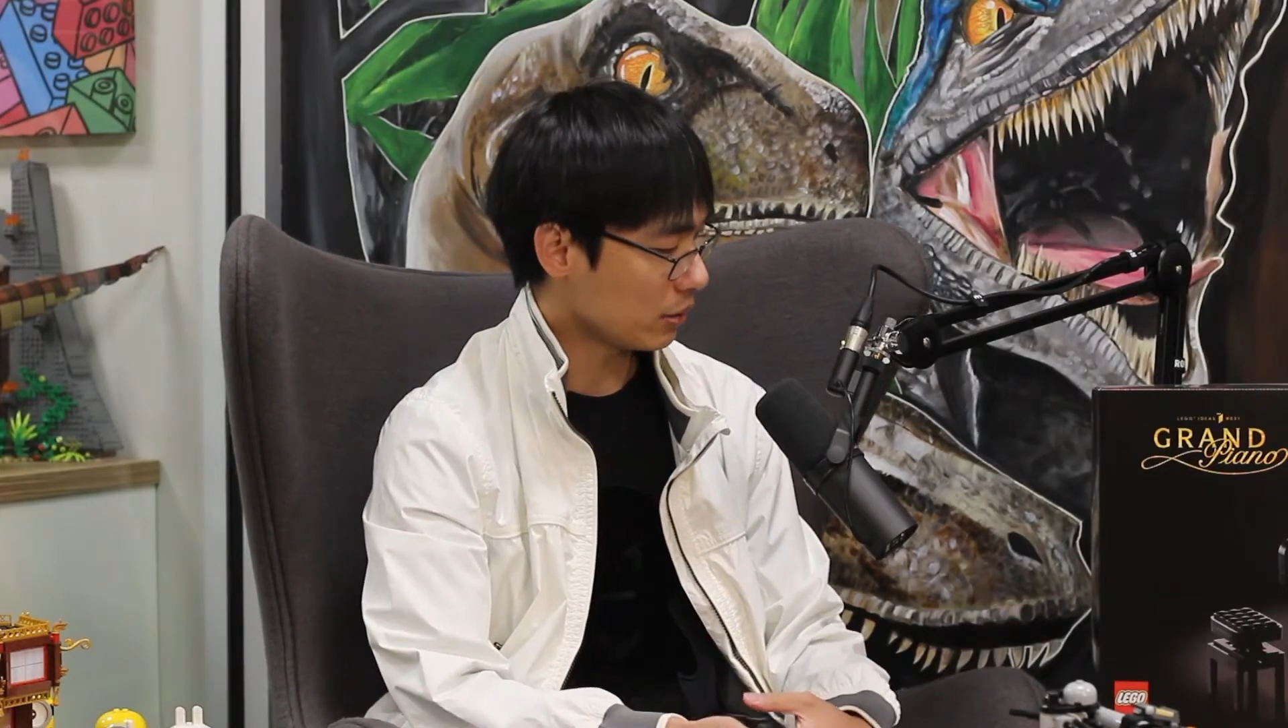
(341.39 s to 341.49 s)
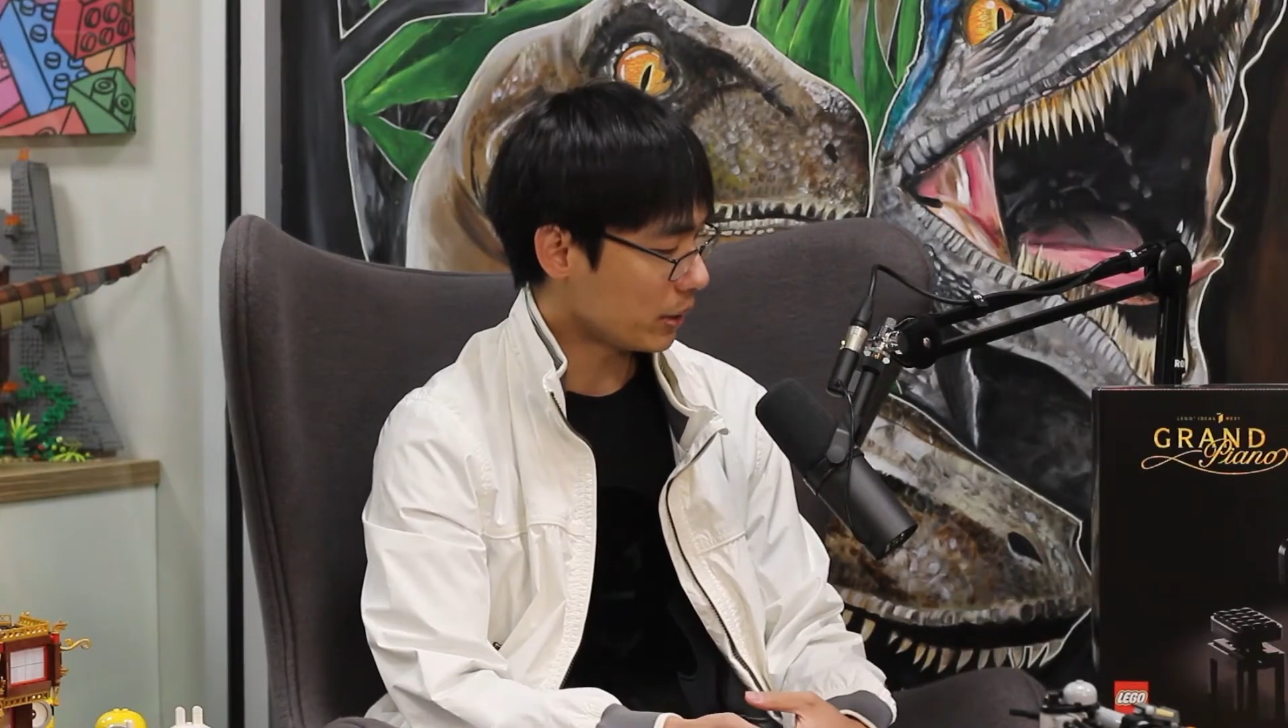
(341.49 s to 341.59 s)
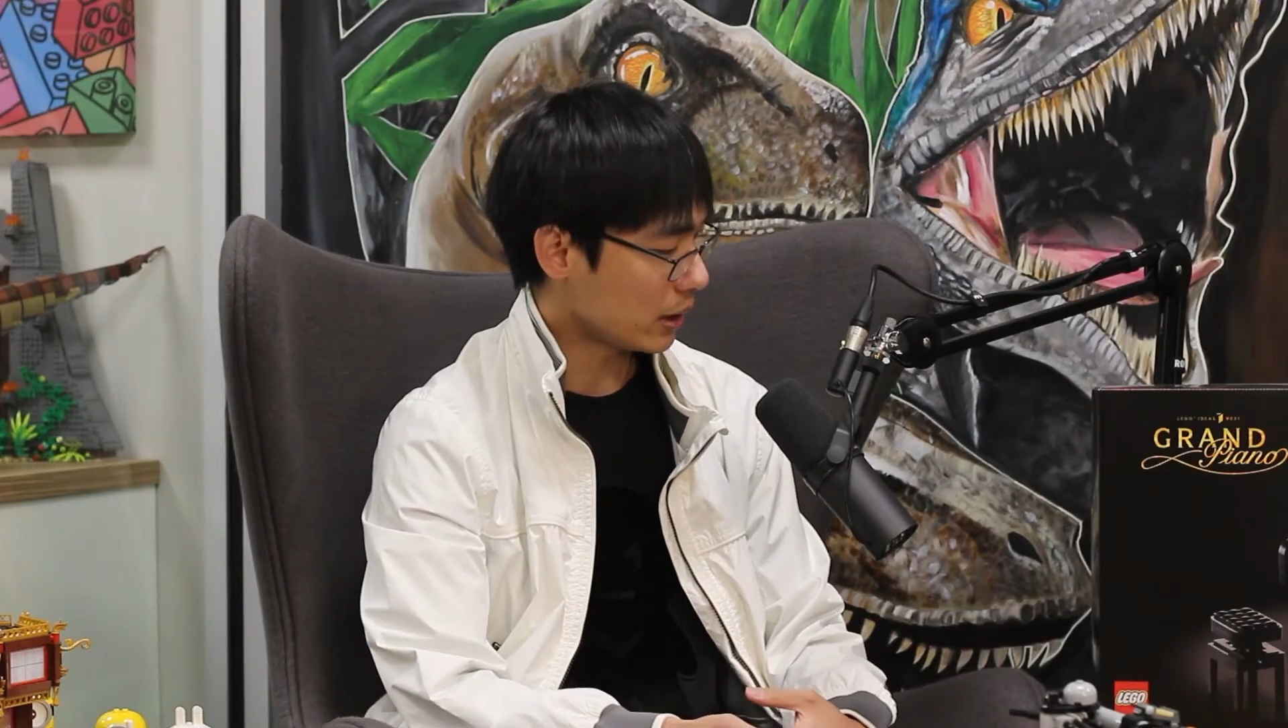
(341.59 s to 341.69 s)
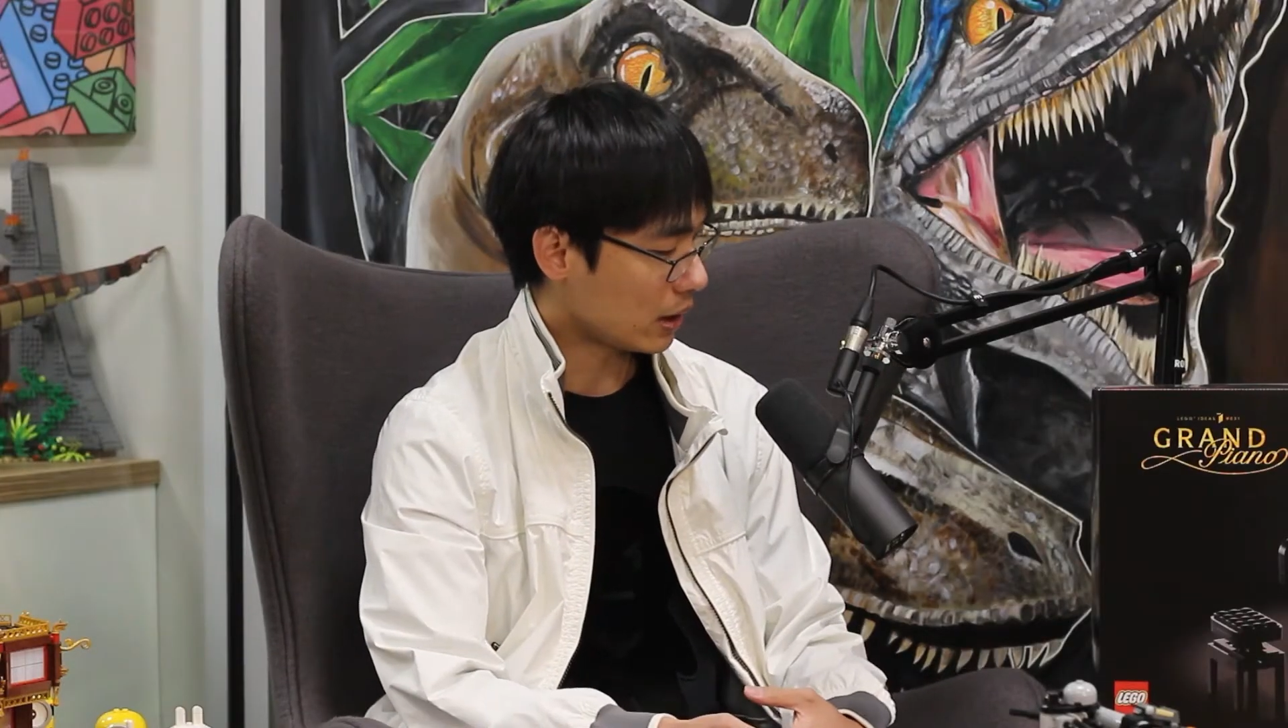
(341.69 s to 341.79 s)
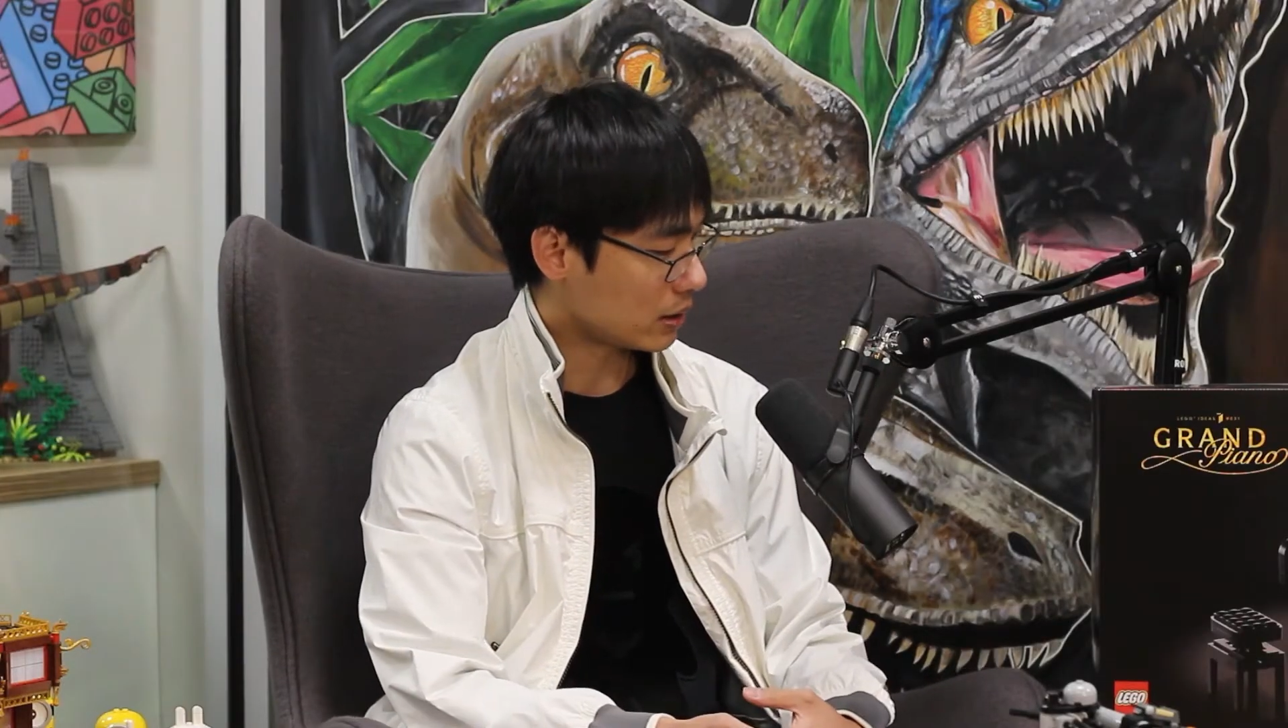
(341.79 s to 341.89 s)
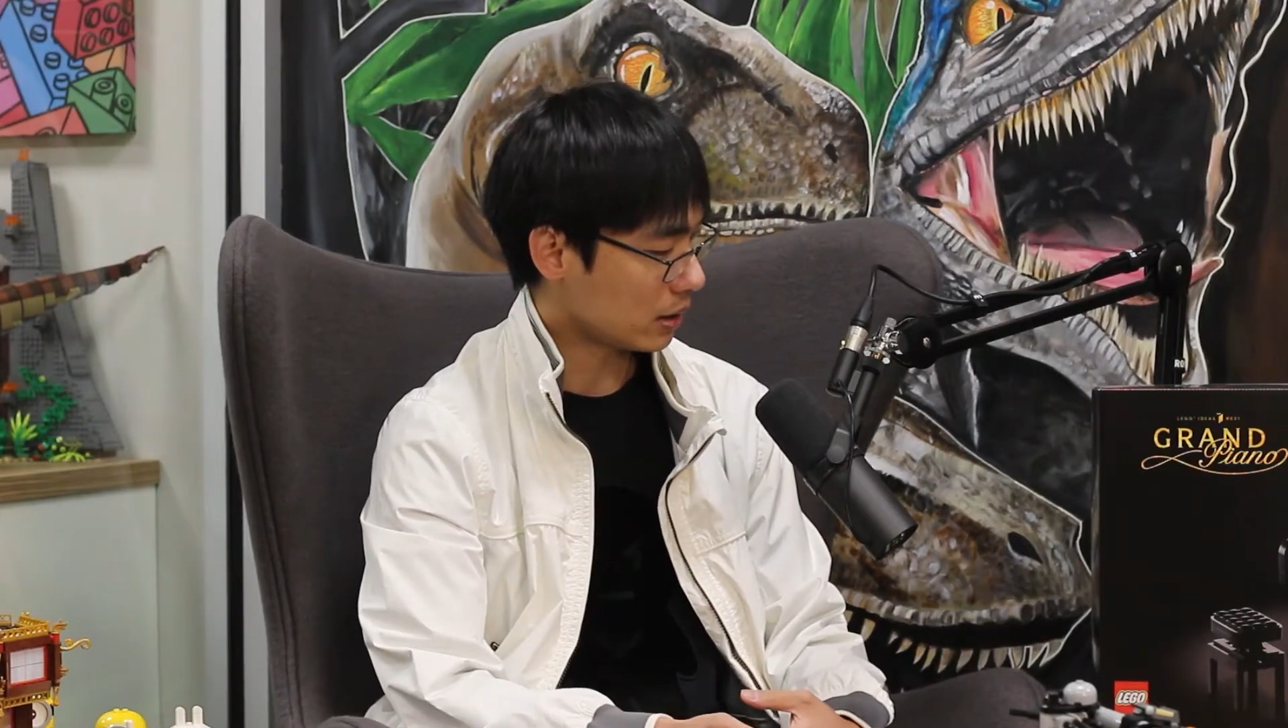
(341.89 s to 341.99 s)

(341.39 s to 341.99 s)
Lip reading: when I